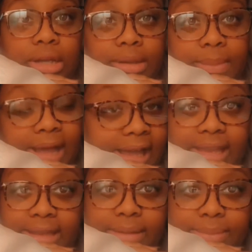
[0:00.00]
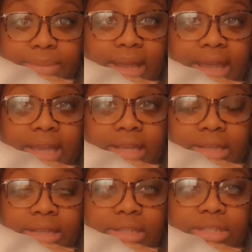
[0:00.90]
I am,
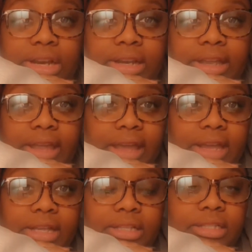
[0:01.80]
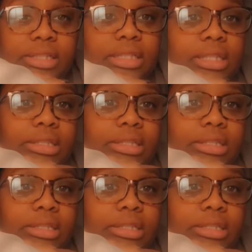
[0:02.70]
and Target has this